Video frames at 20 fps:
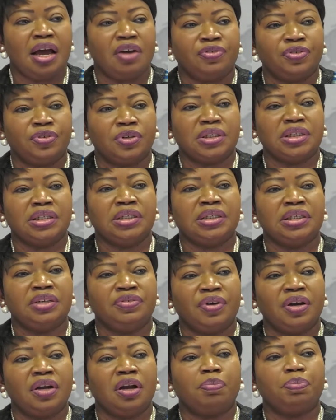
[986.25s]
effort in
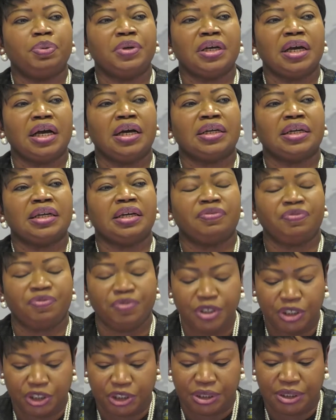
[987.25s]
developing an
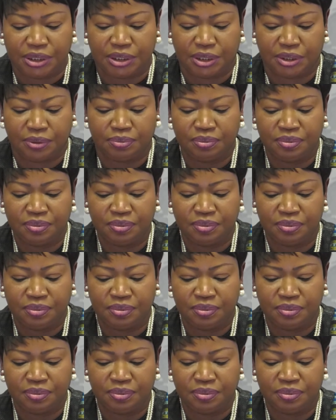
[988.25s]
efficient,